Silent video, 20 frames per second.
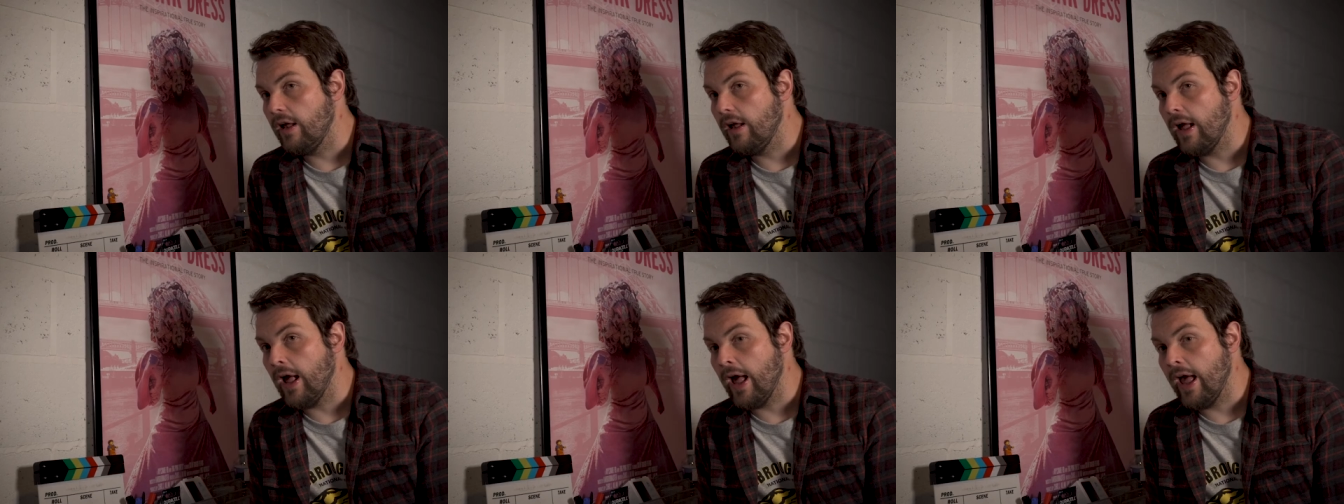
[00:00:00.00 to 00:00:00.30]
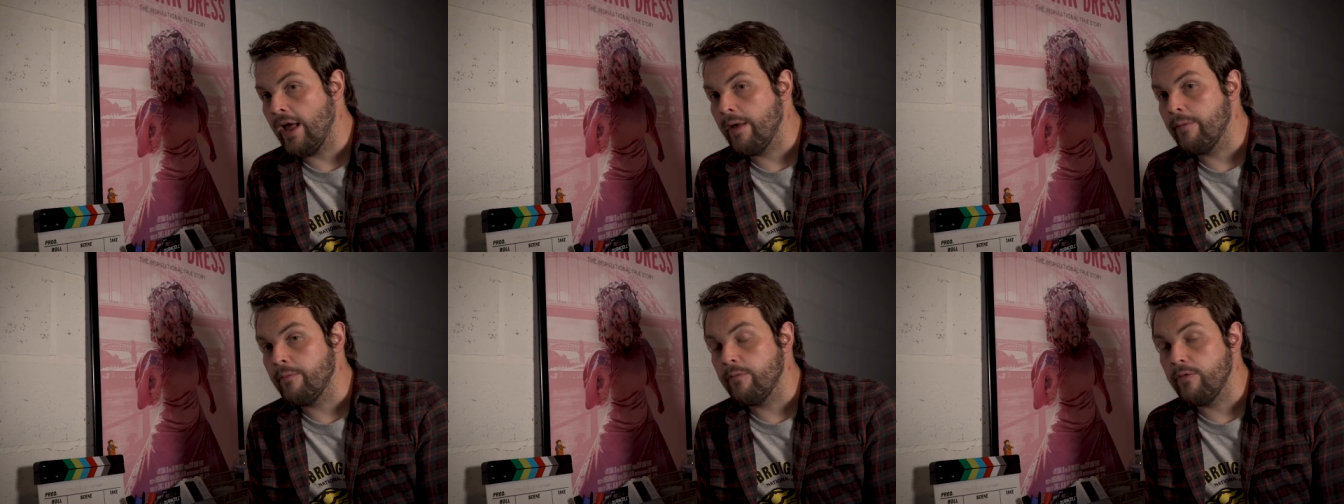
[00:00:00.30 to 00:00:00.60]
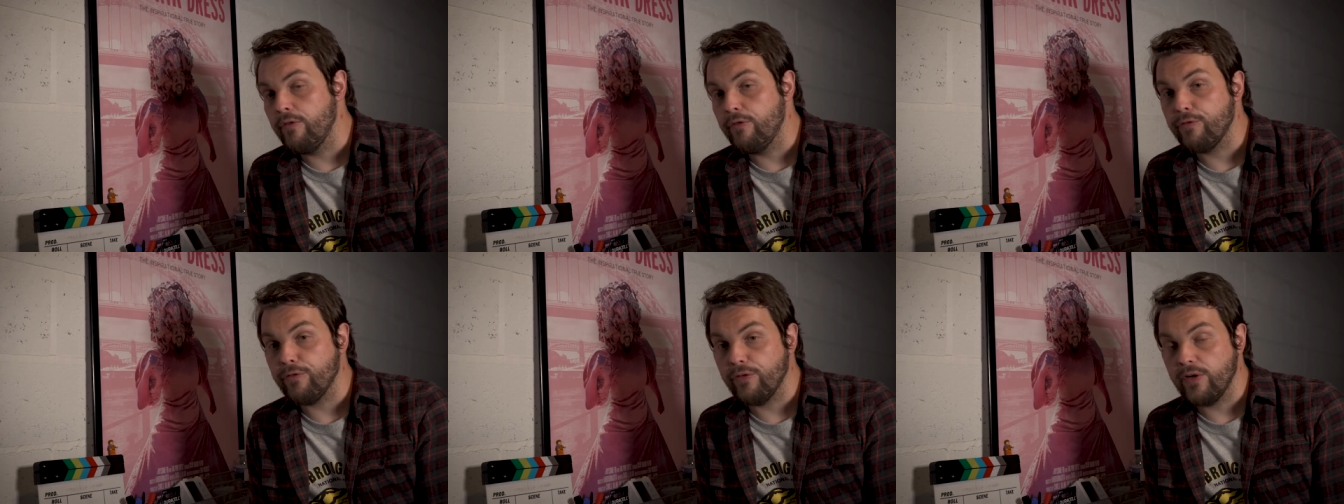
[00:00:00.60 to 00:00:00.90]

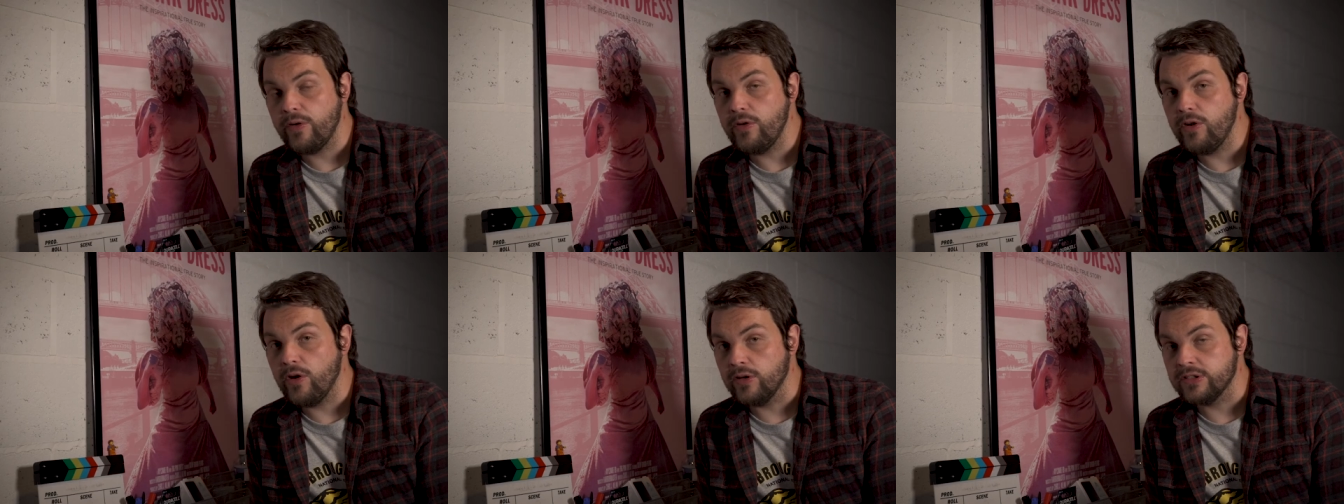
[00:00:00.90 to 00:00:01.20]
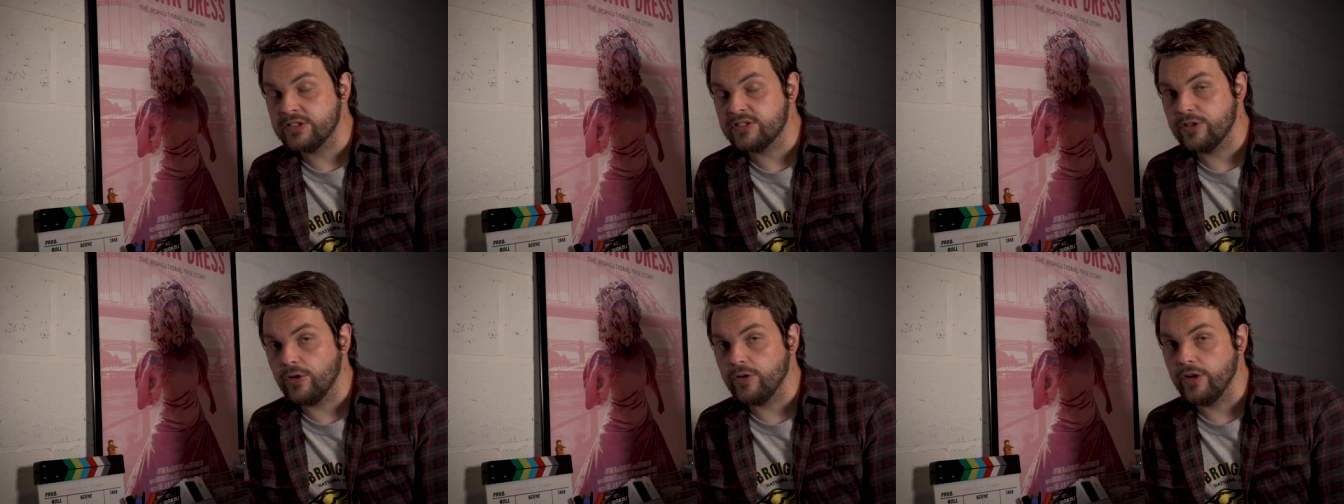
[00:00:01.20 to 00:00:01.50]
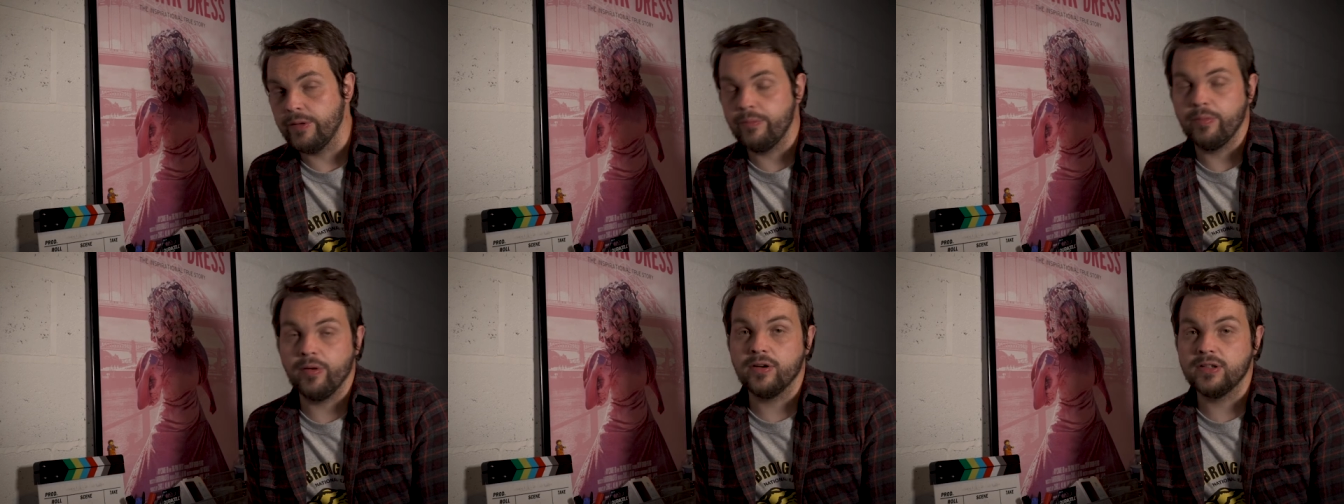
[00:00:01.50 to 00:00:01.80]
through your
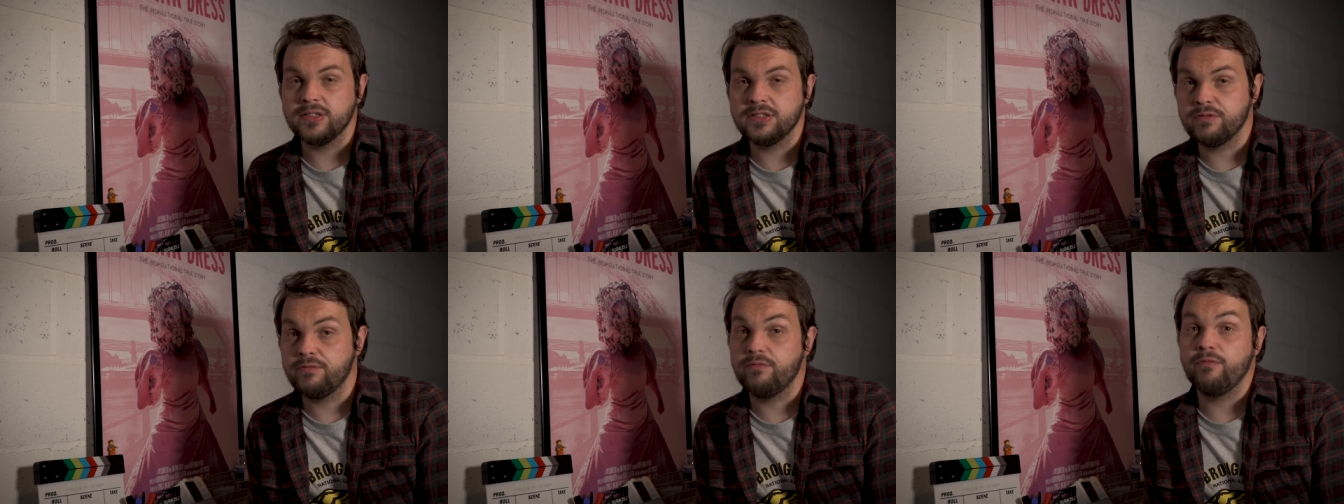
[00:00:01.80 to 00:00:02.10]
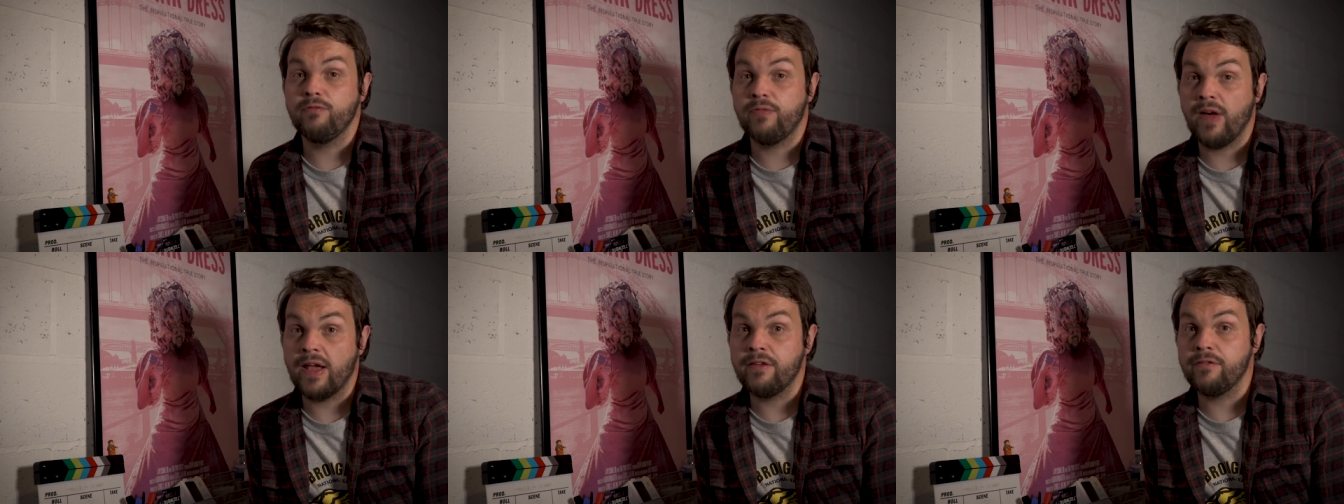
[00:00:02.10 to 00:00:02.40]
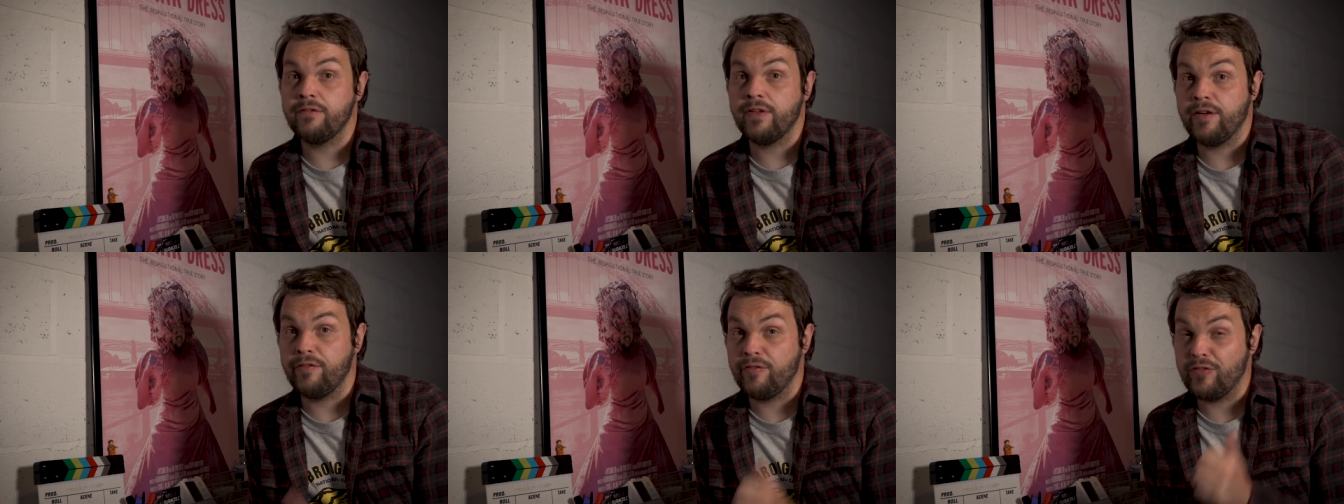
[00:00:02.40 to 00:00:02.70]
storyboards,
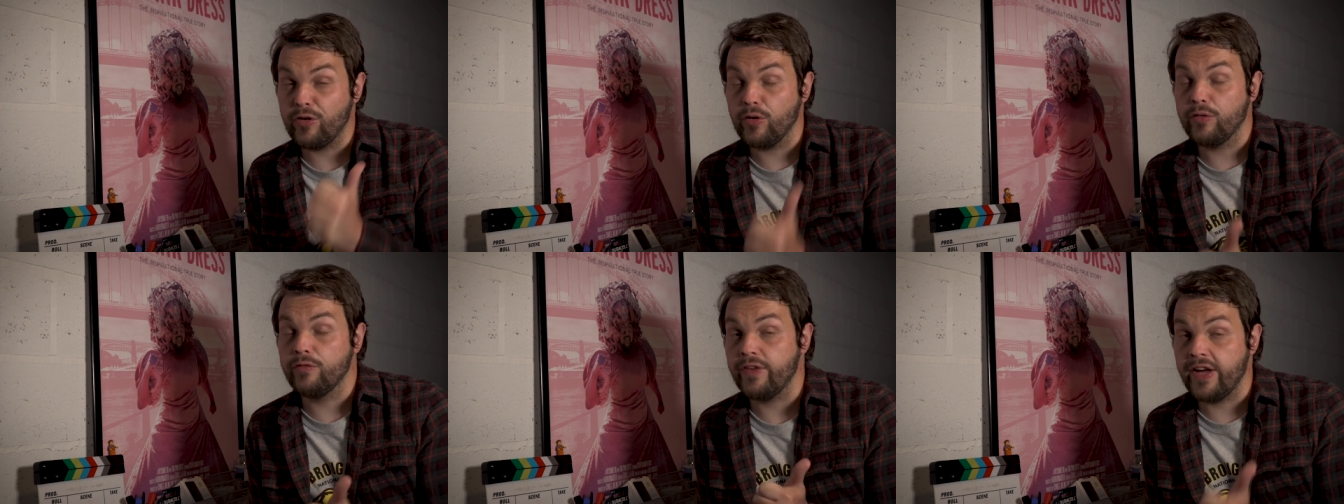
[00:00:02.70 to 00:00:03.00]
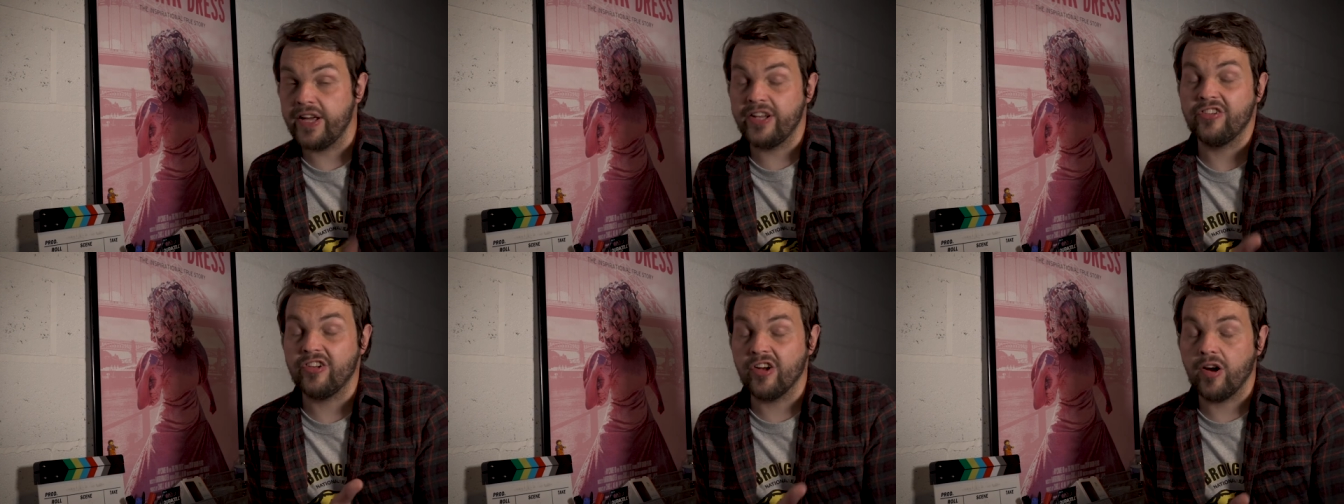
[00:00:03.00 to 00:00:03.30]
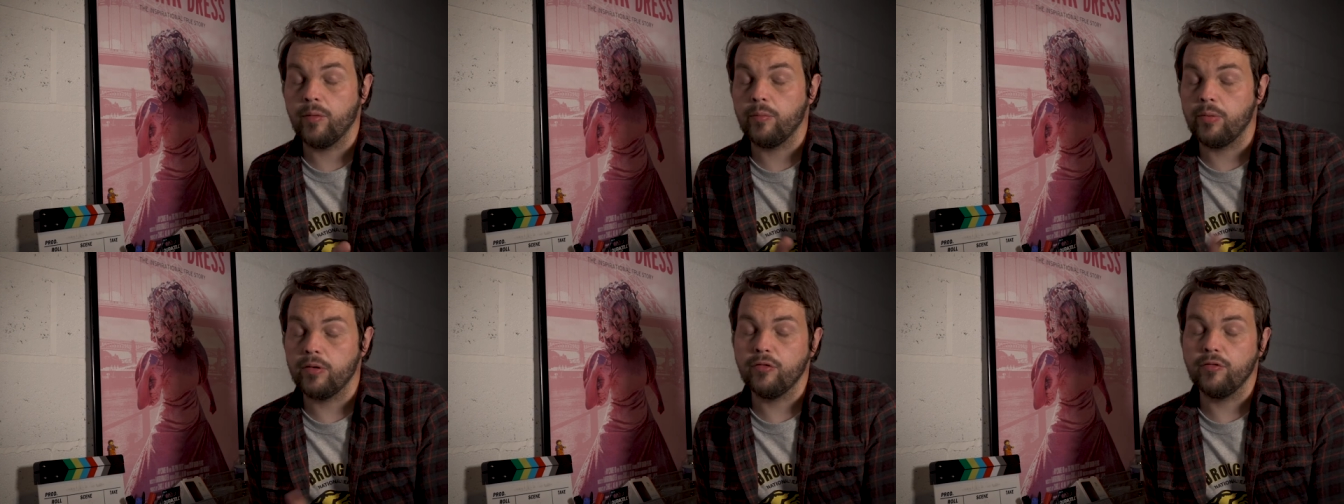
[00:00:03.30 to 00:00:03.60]
then they've done their
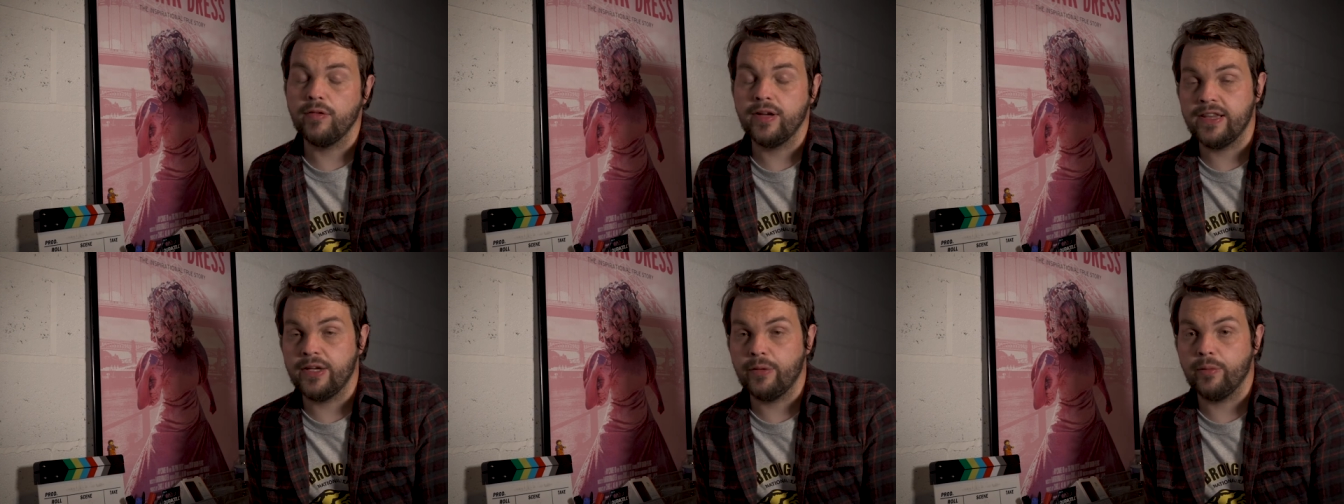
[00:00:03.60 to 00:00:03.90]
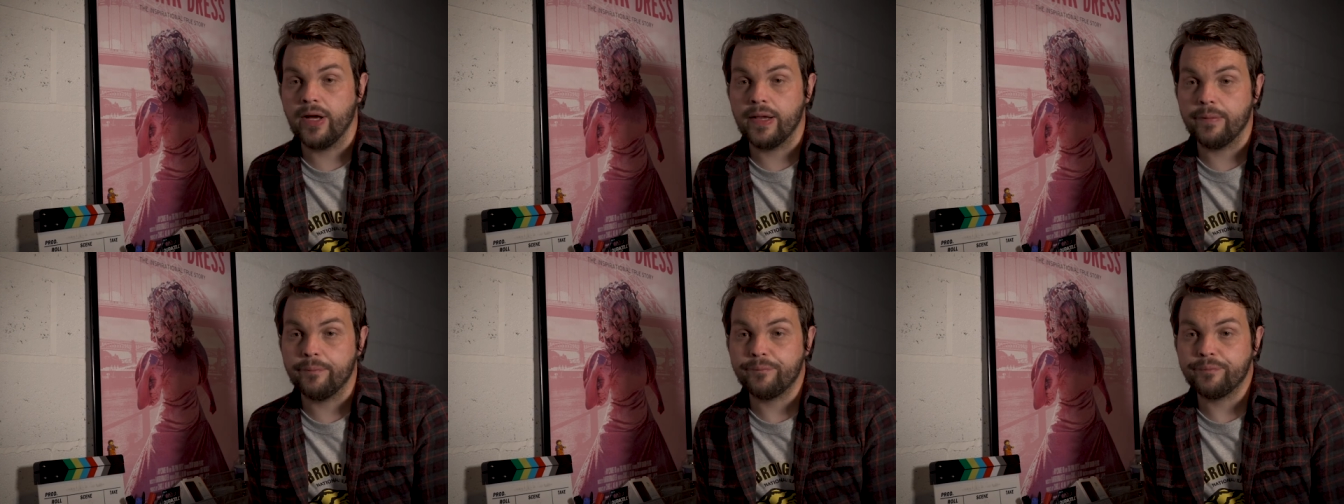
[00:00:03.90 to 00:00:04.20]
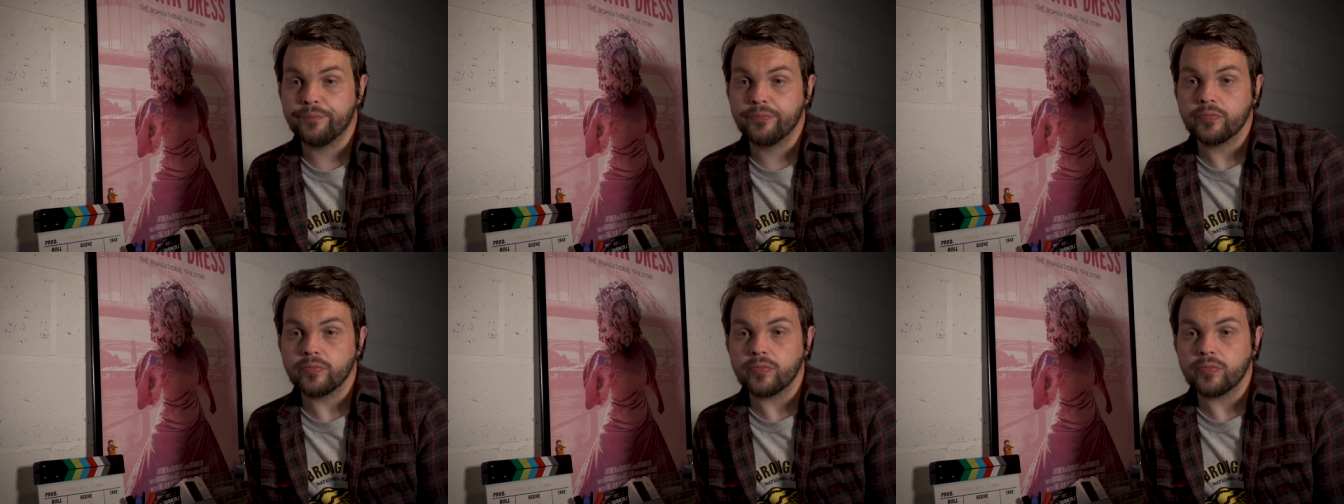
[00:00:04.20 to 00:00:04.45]
job really well.